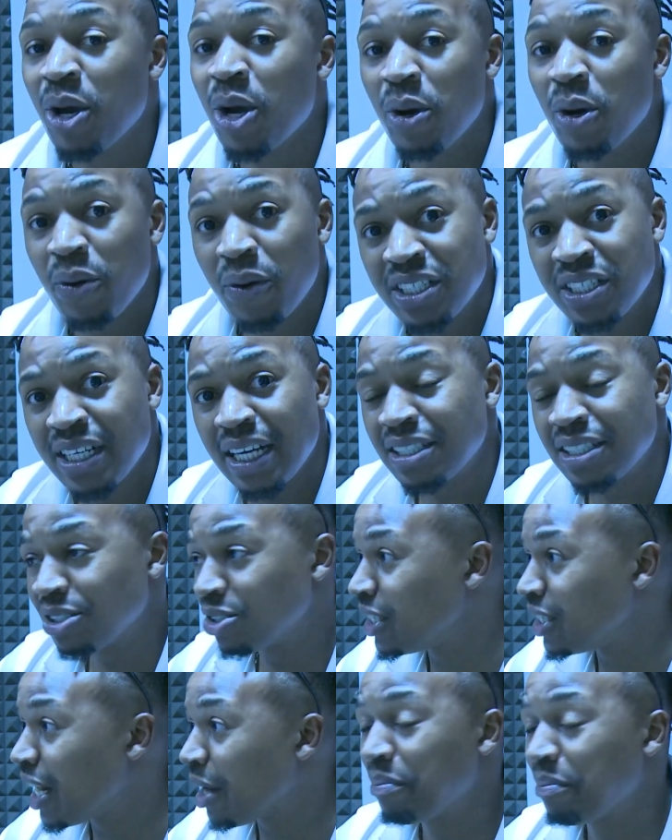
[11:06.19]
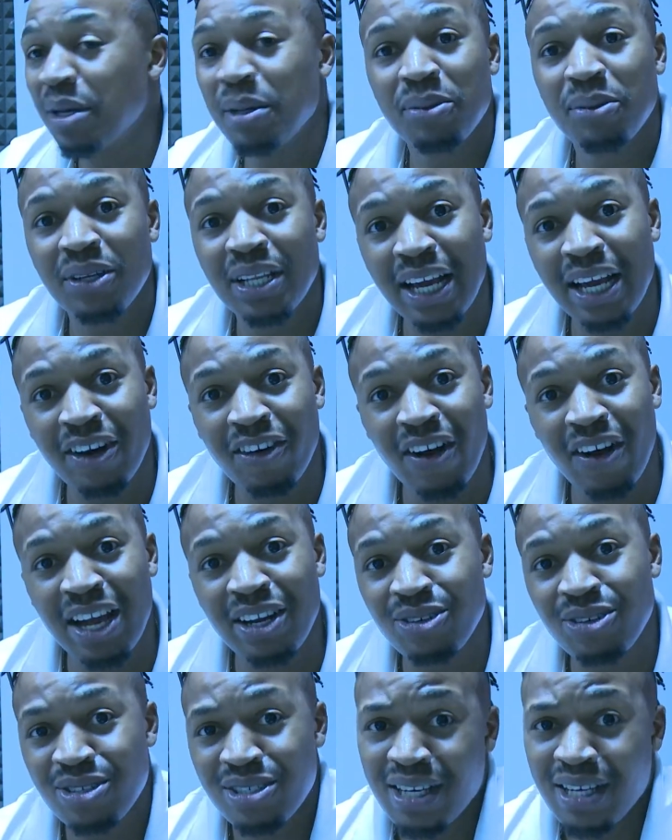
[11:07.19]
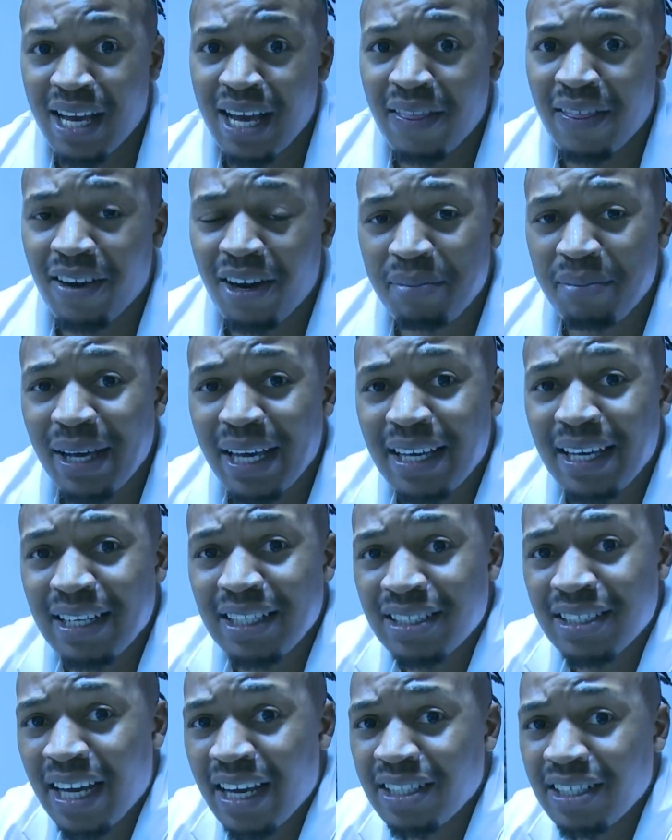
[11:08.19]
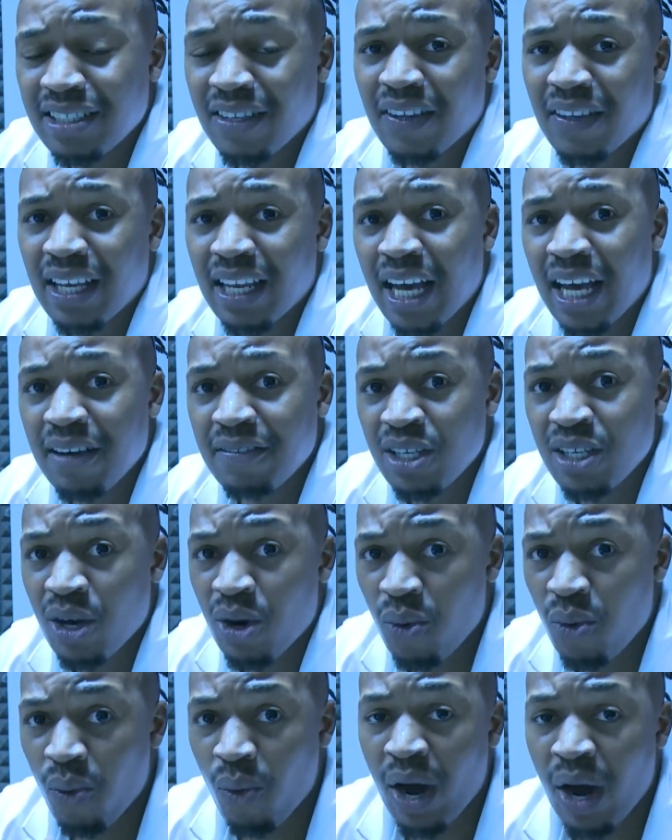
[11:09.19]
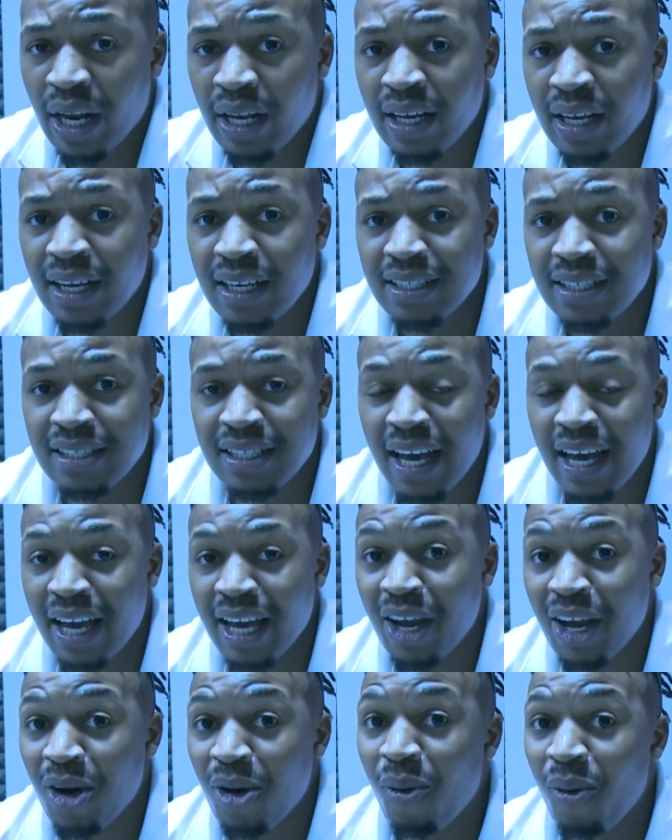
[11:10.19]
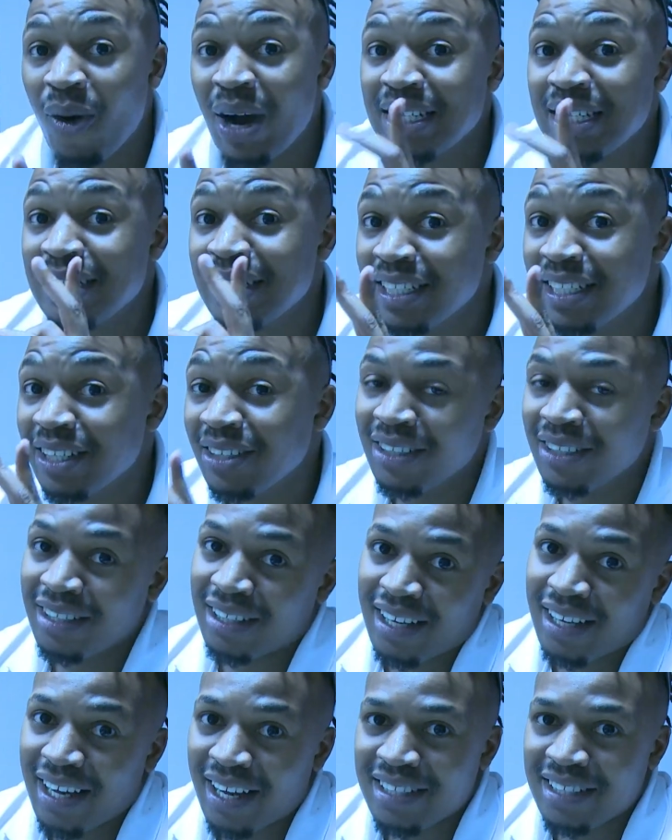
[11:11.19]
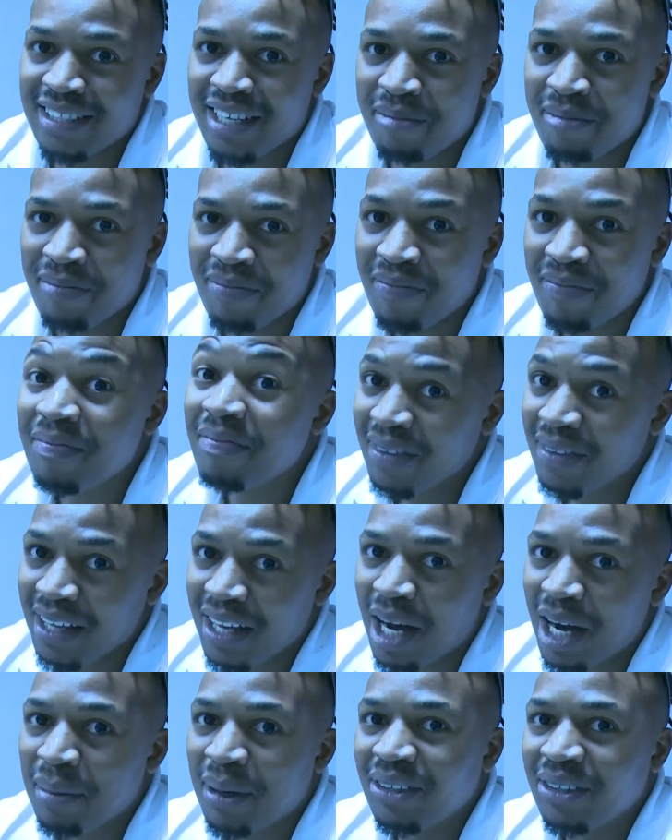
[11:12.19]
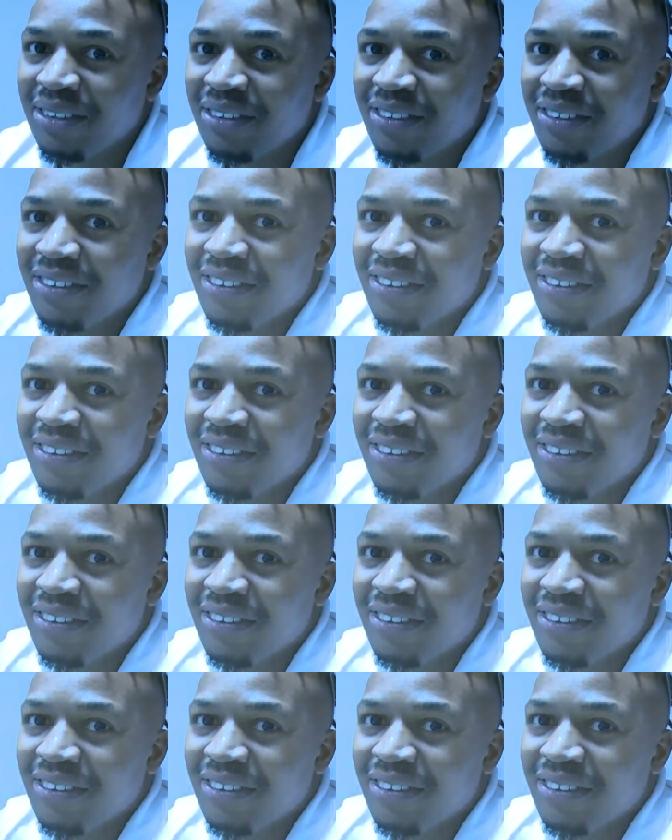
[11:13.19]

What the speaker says: where we're chatting to young people like Rinos that are making a change in their lives one day, one deal at a time. I'm out.